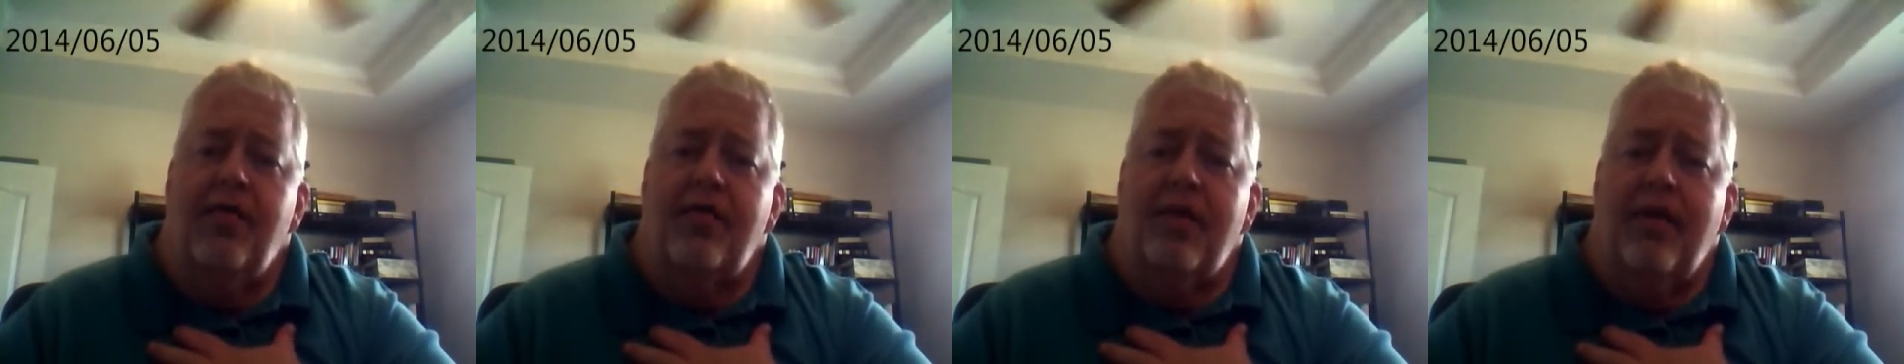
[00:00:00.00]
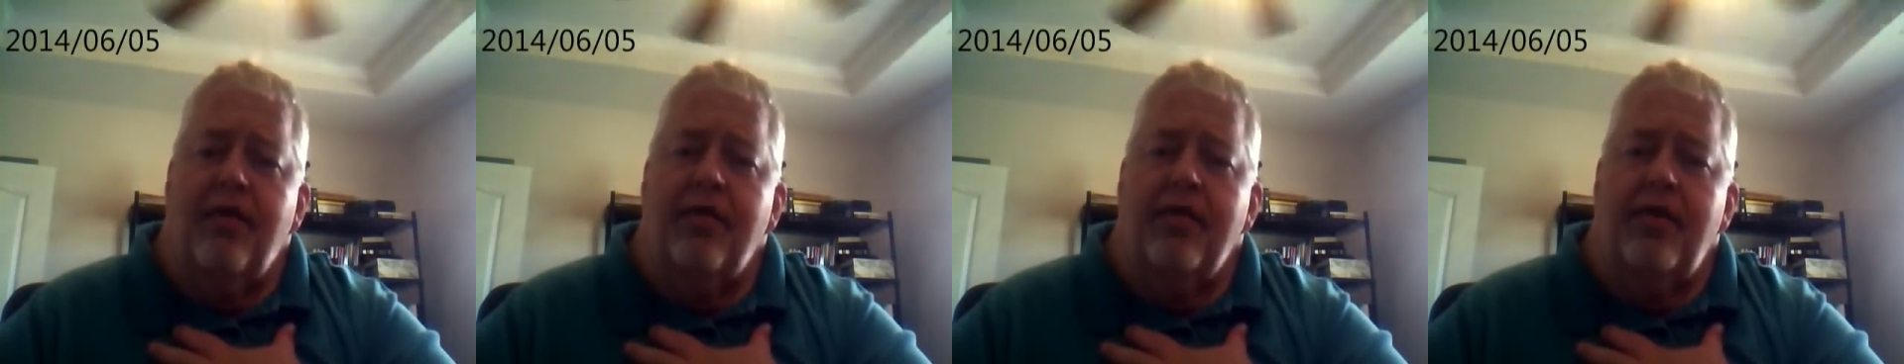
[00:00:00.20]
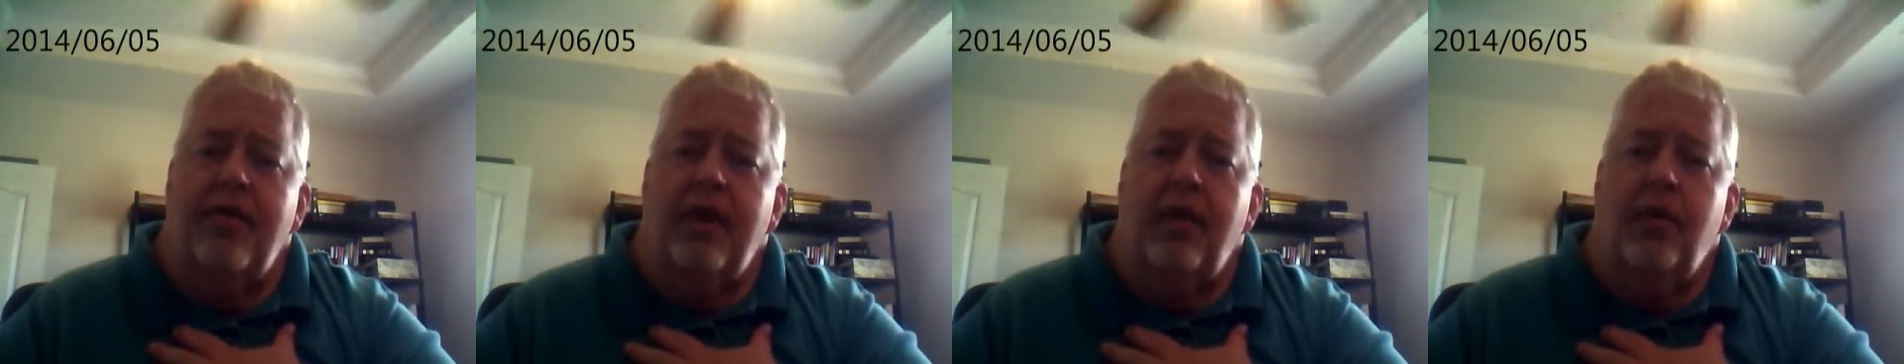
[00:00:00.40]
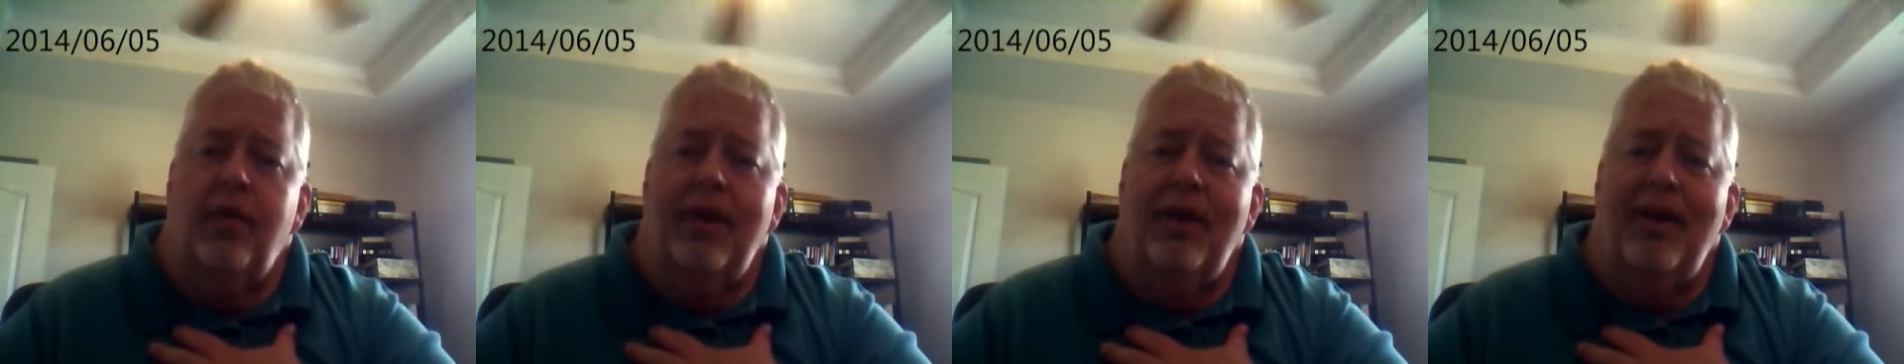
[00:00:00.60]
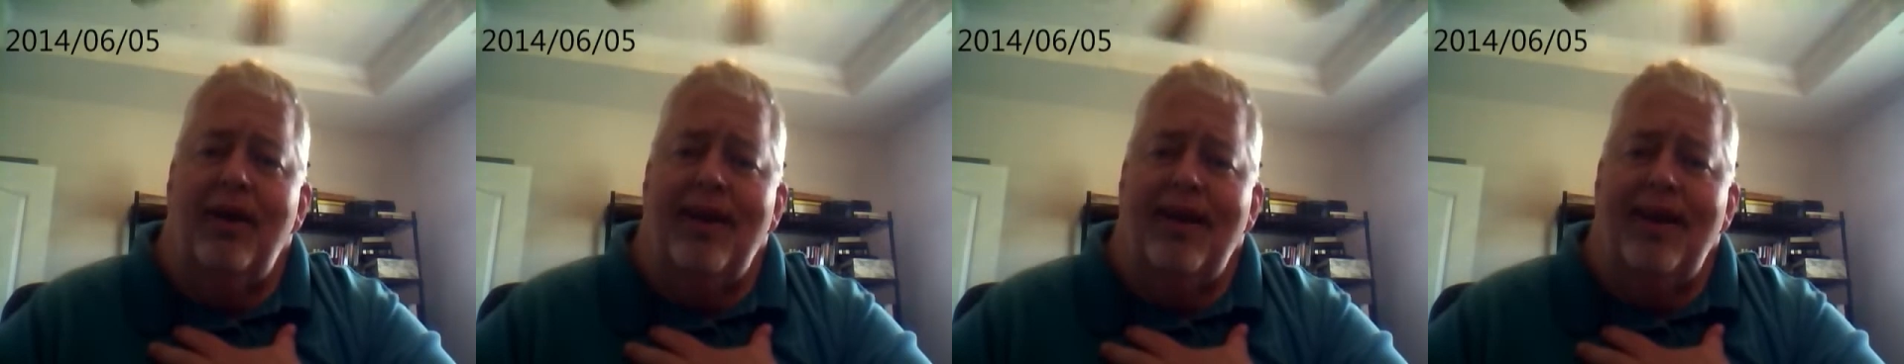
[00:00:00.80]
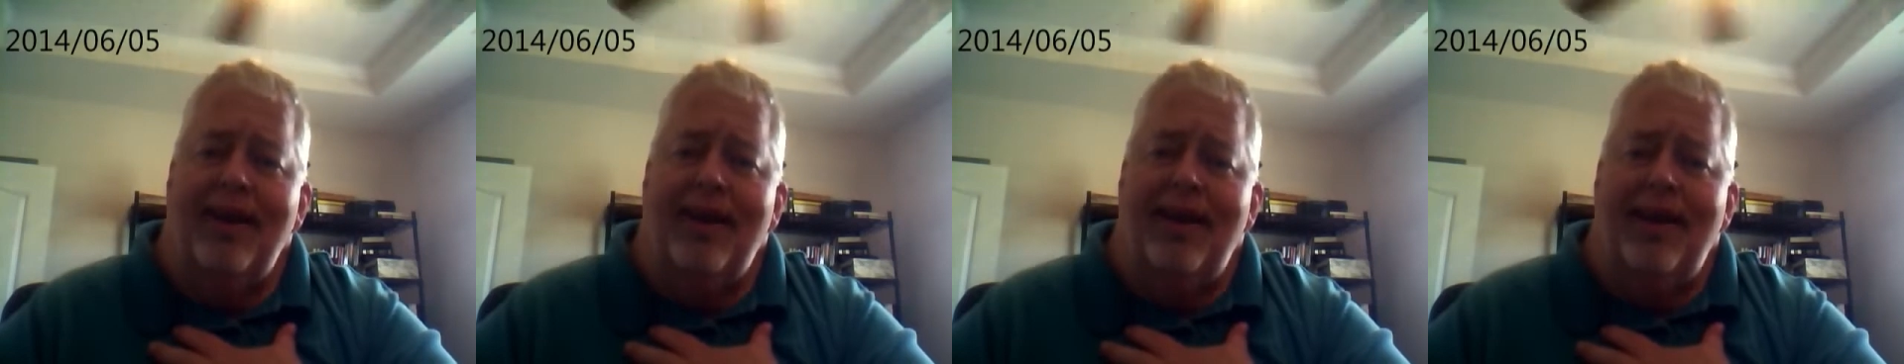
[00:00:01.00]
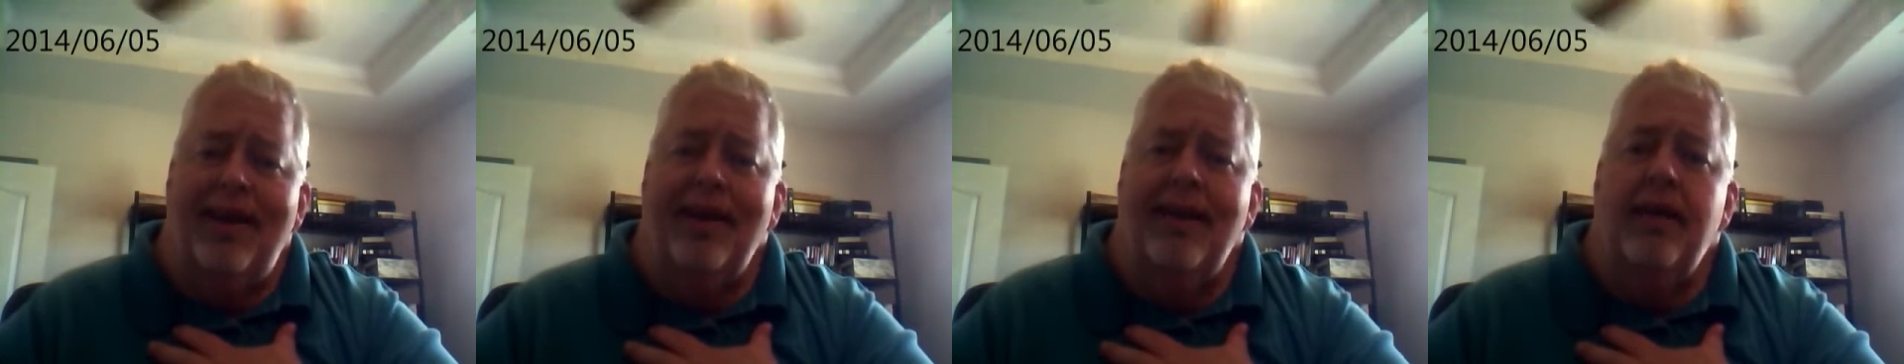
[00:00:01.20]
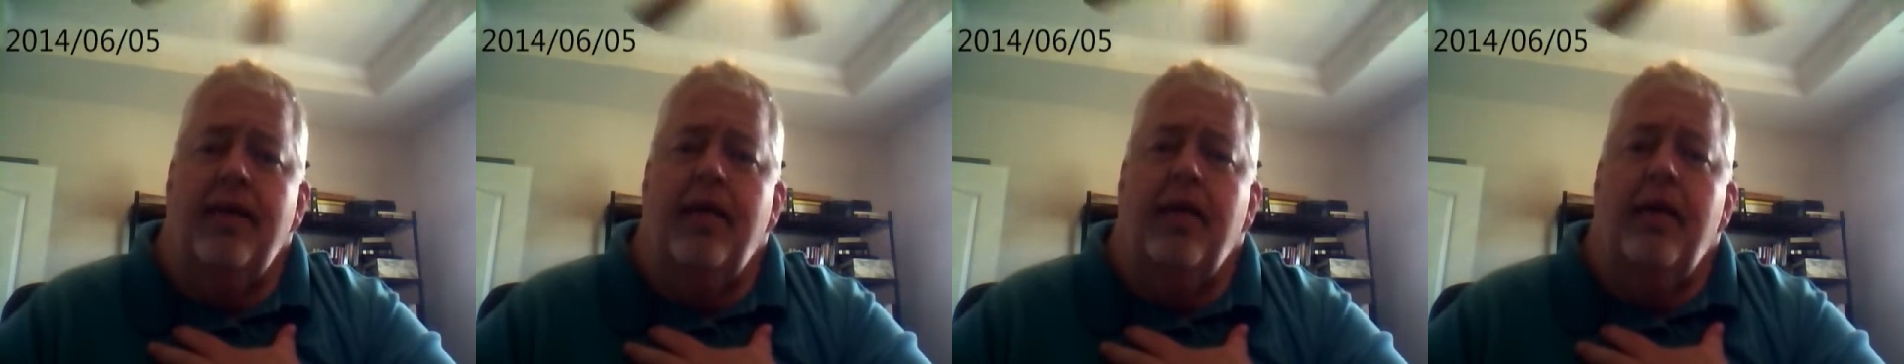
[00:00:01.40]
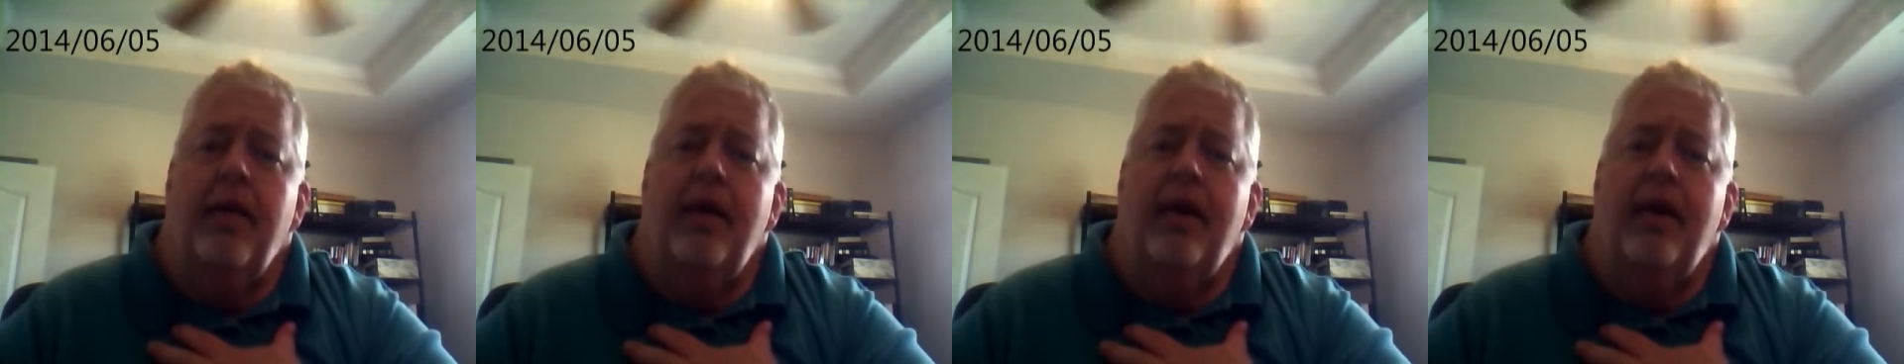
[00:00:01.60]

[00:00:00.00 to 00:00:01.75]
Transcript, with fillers: us everything we need